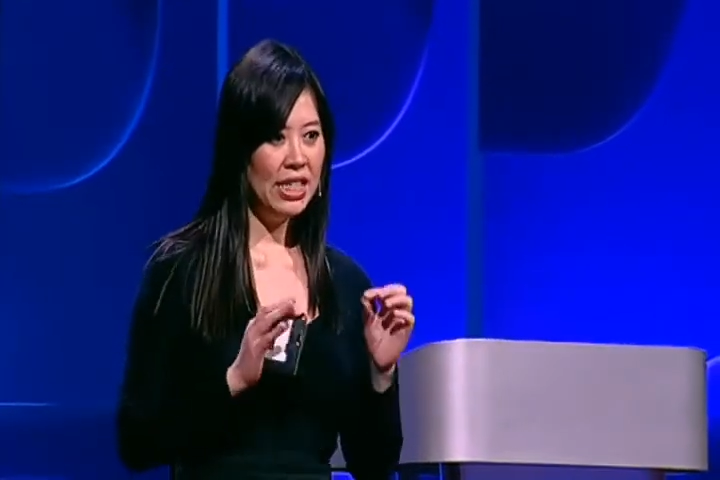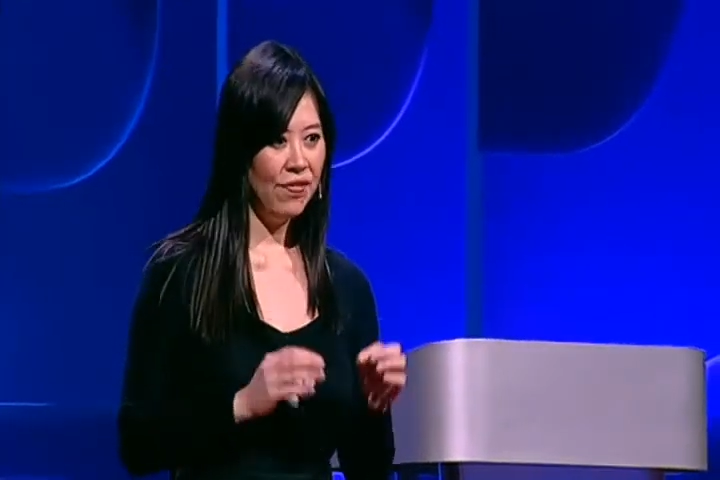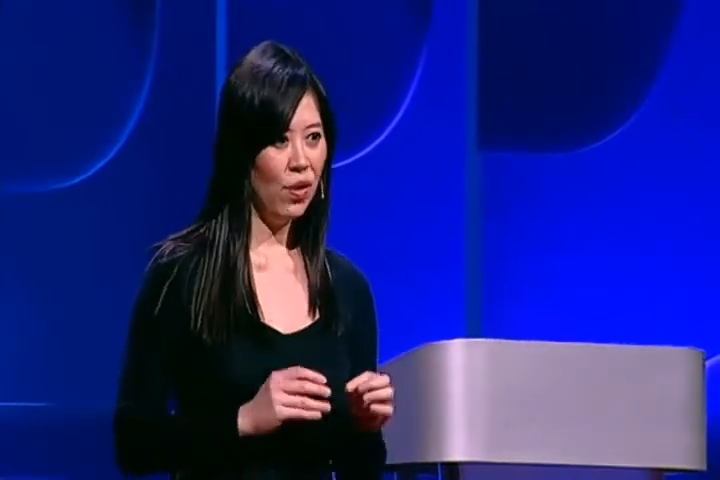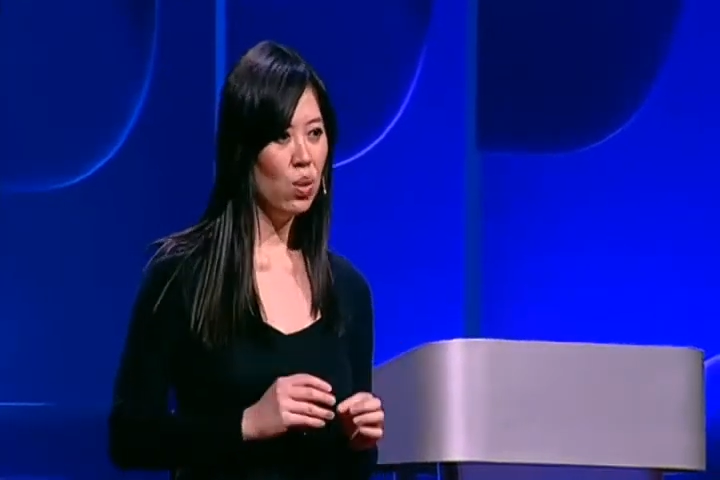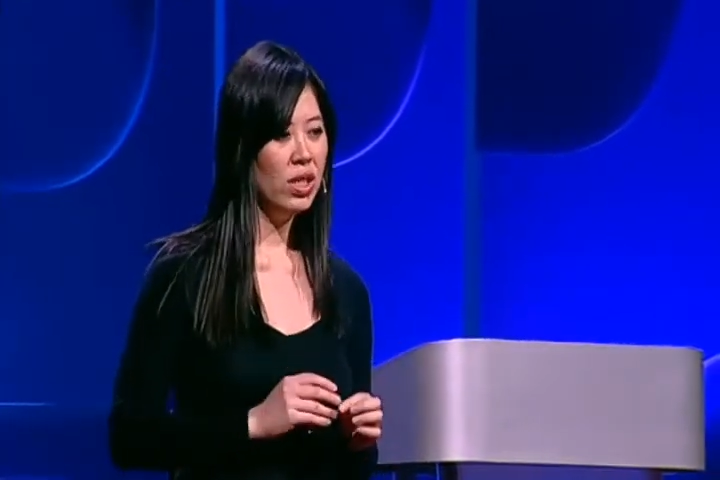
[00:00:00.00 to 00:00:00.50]

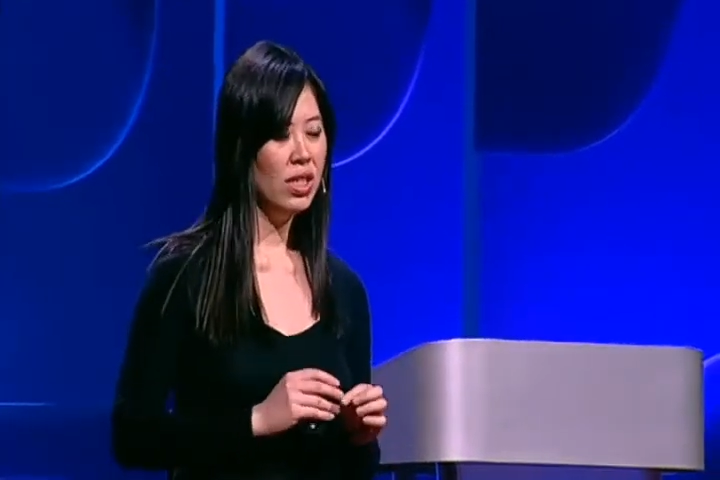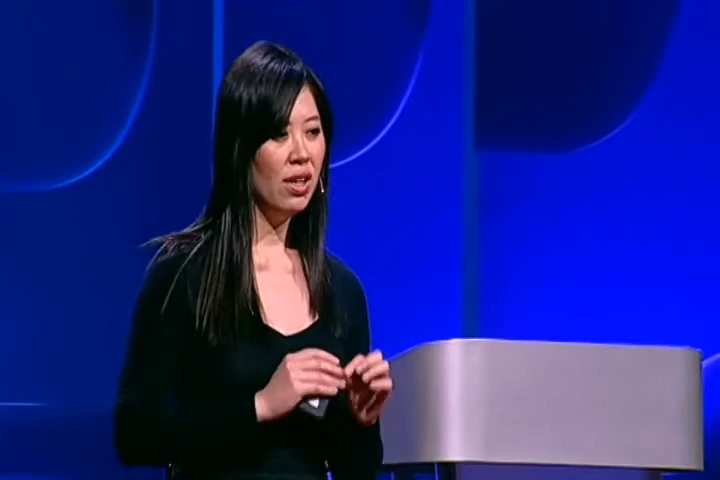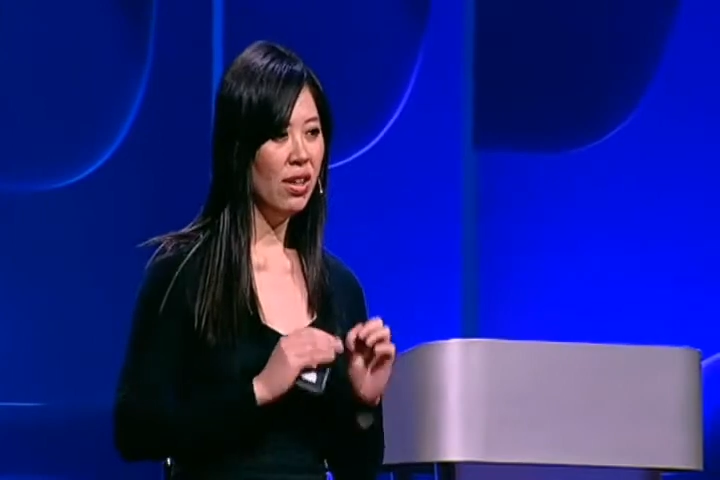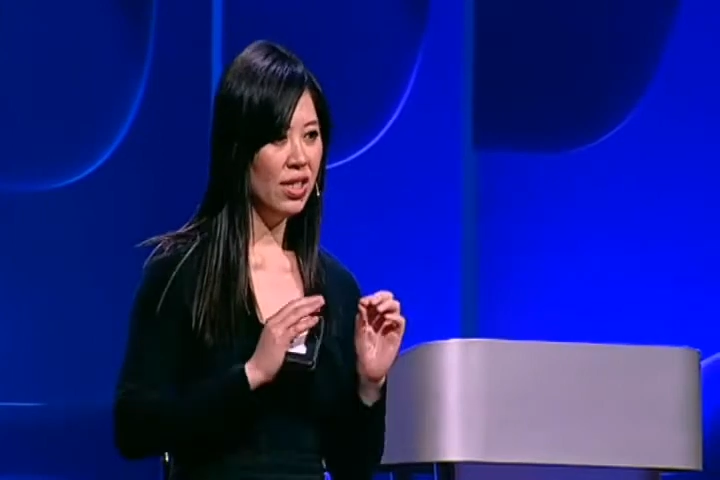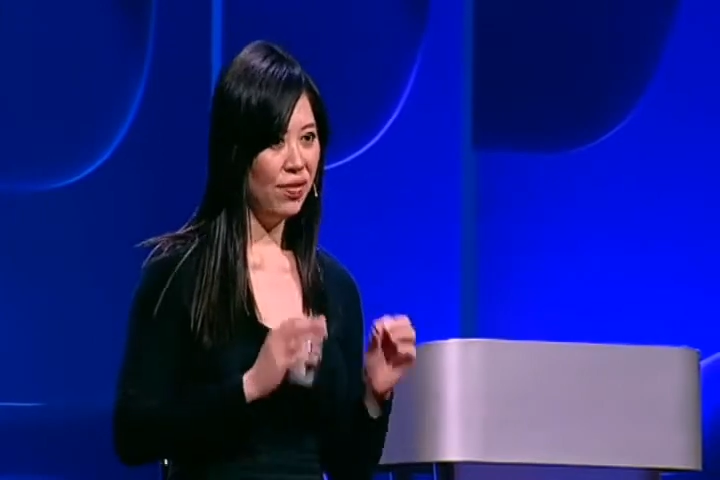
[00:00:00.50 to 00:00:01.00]
is
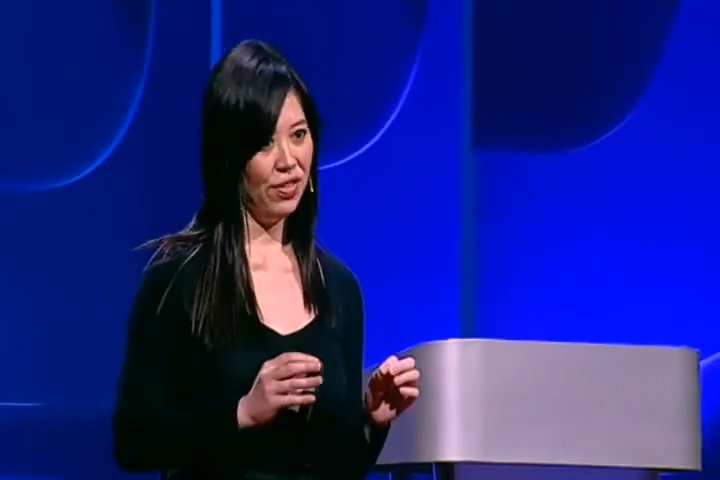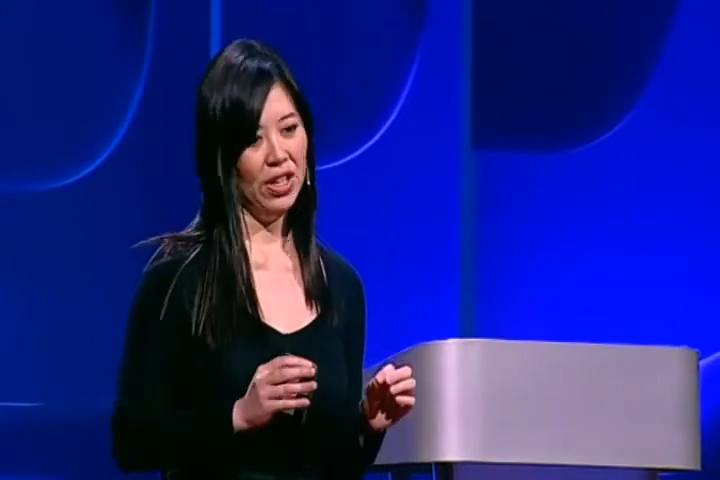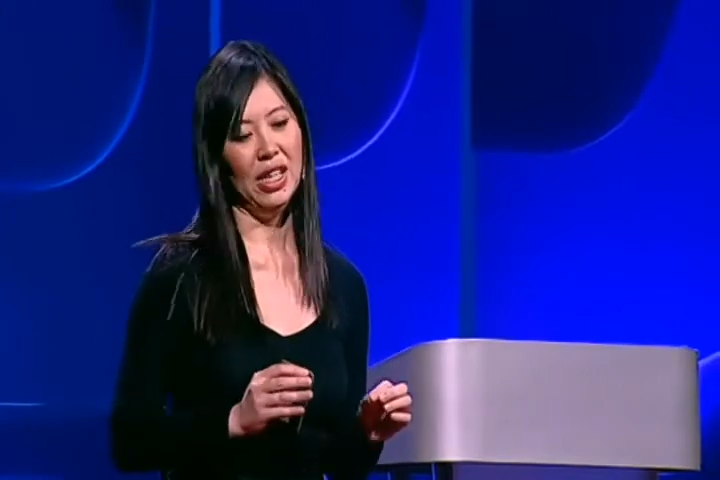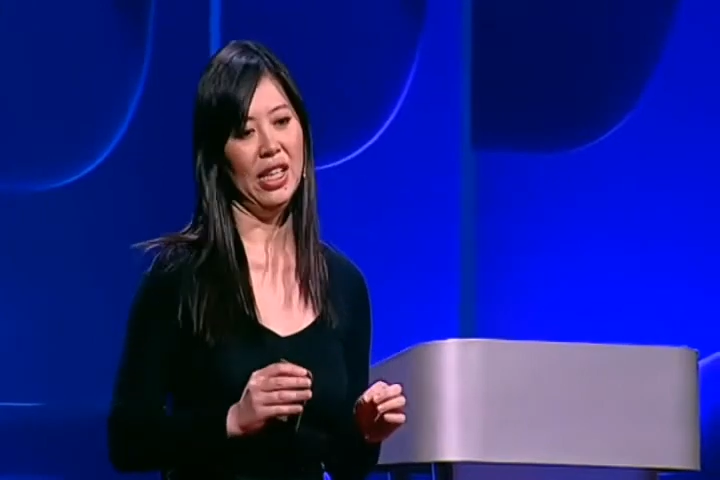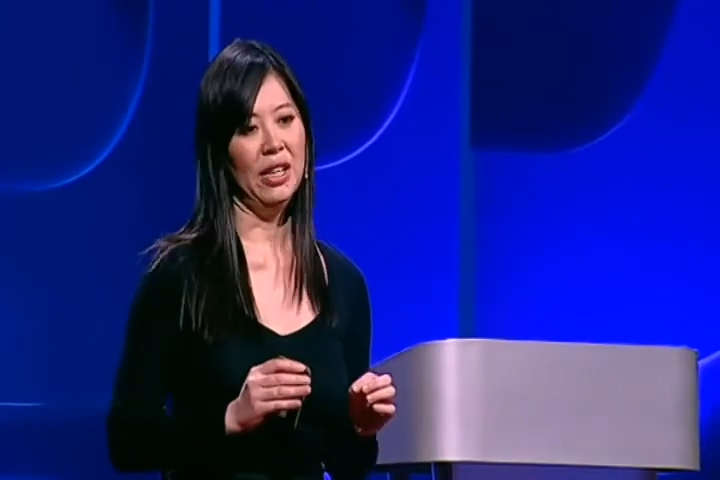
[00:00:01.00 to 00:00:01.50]
folded
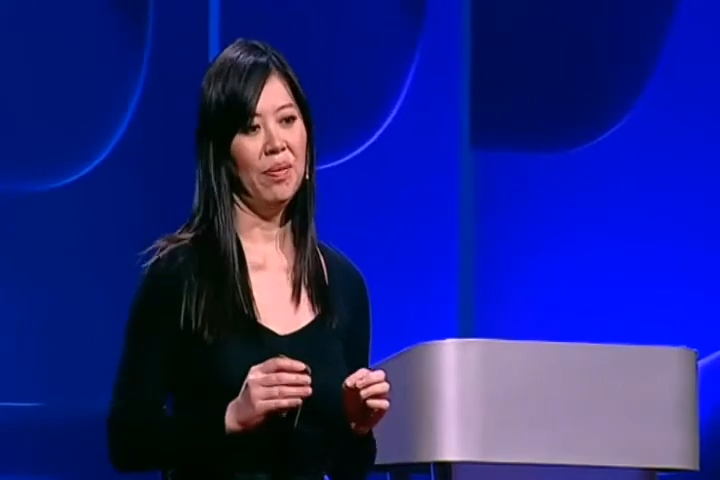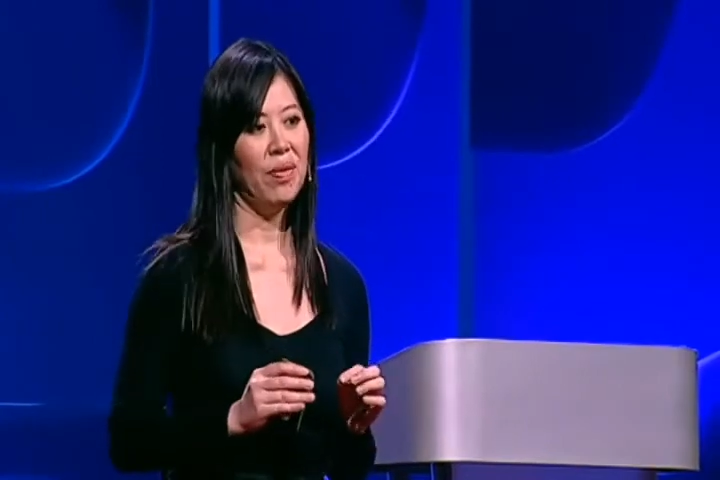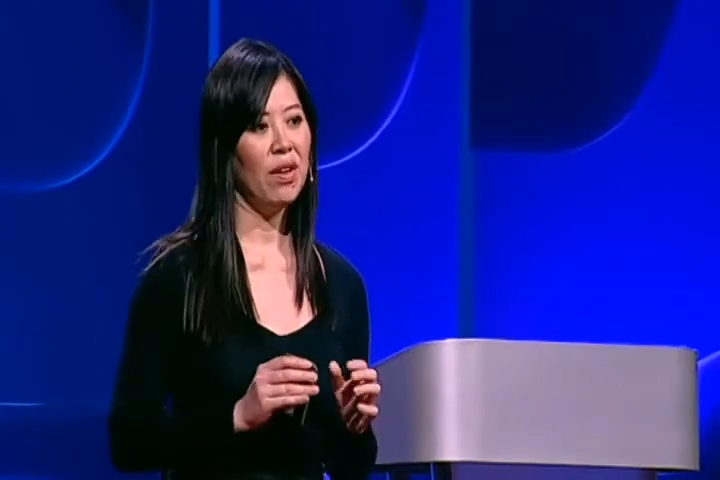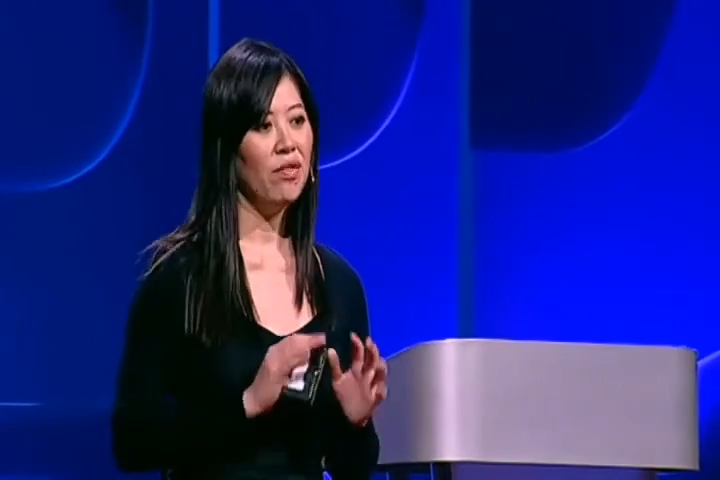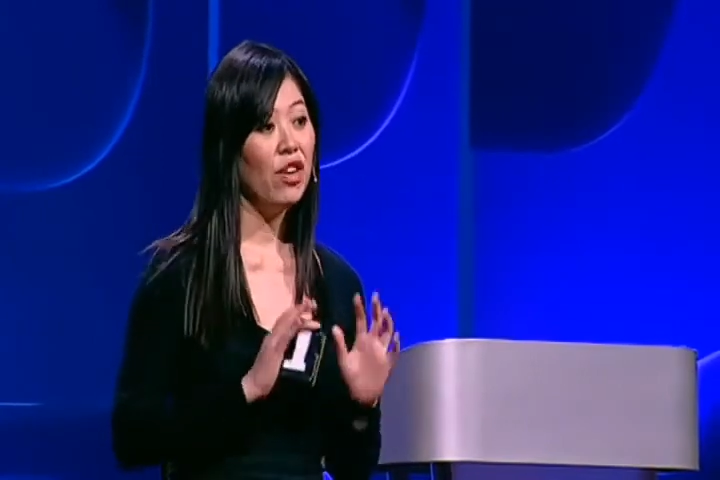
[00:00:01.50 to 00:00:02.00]
differently,